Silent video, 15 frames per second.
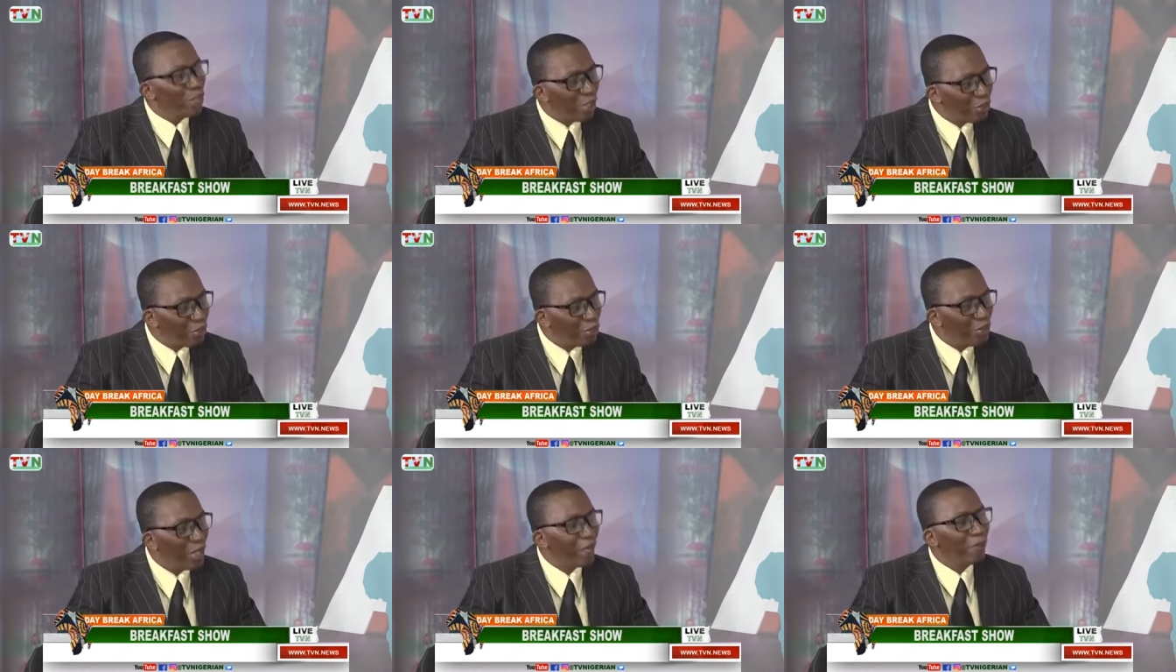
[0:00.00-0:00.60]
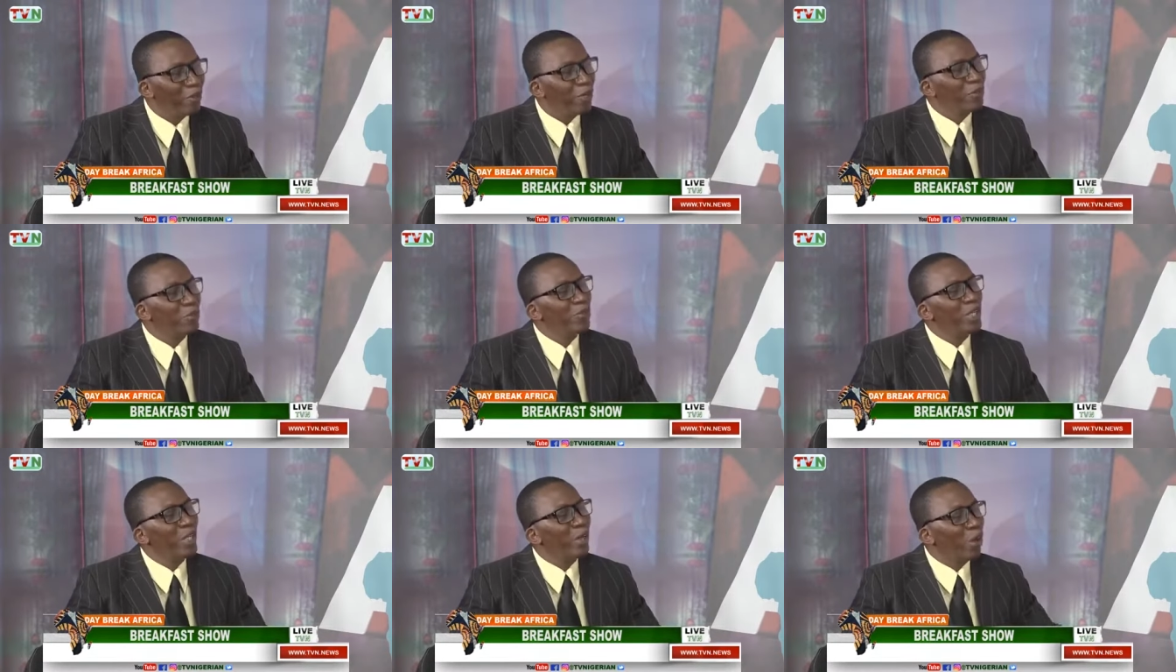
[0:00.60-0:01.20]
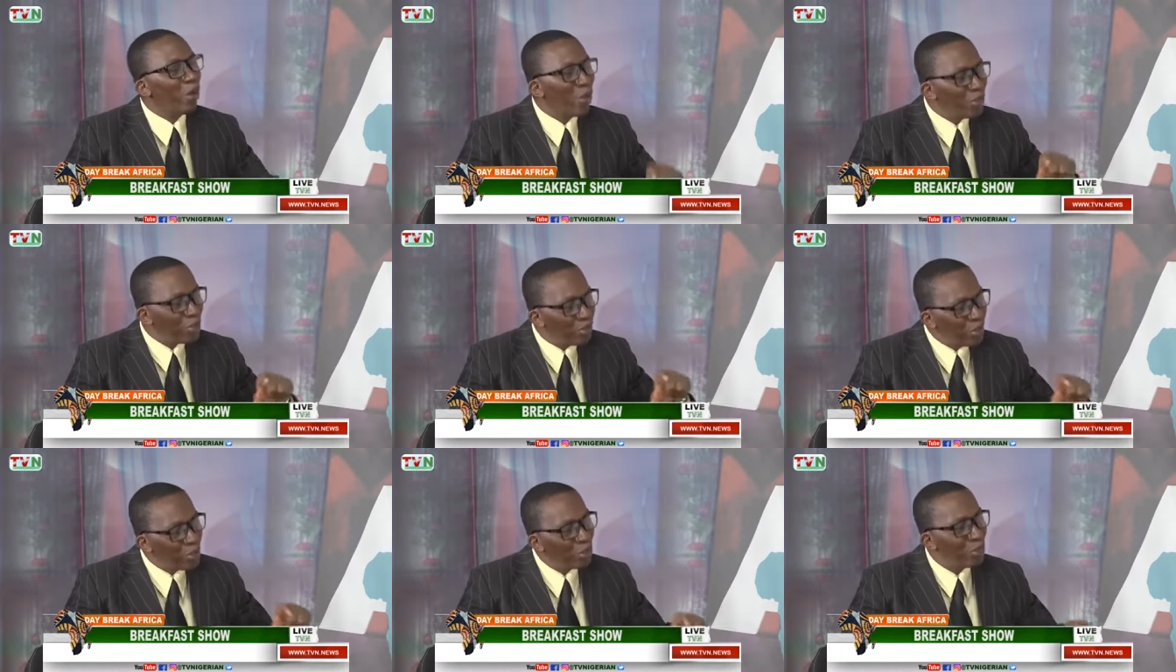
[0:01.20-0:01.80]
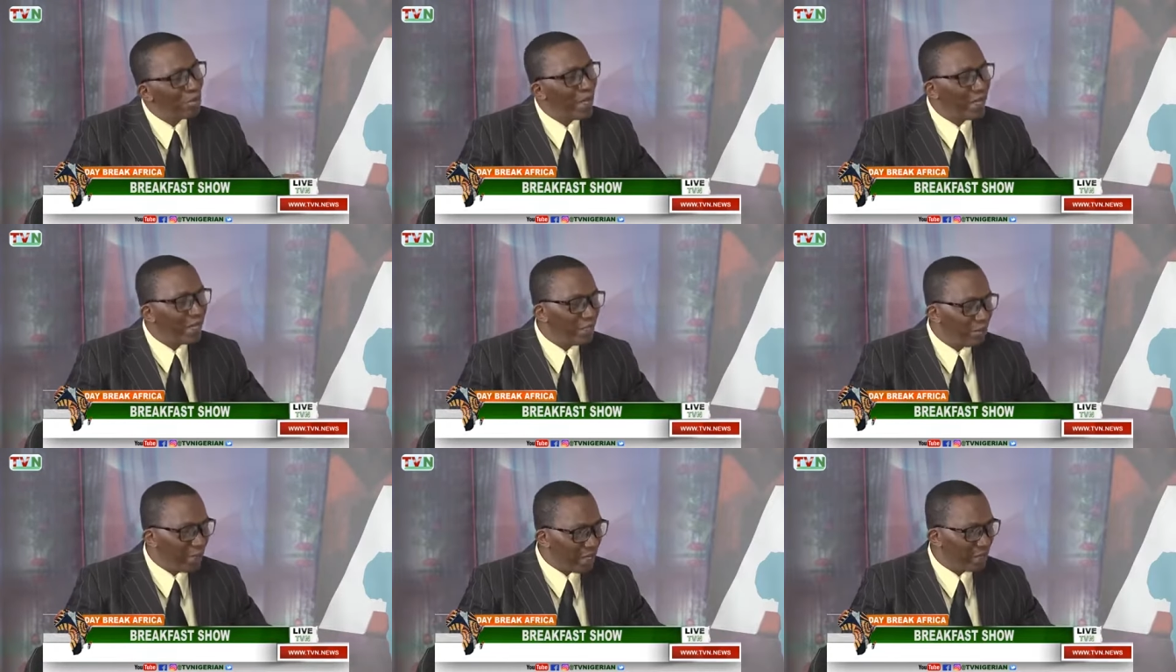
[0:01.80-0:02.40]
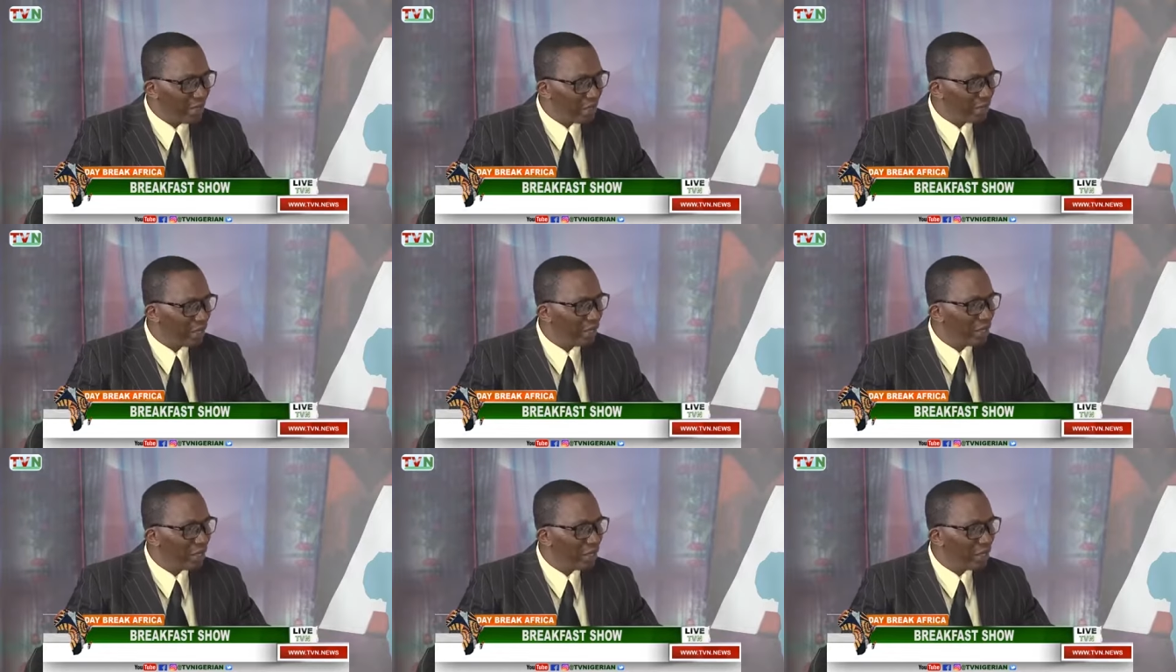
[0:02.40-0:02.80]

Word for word: not to have gone to the hospital management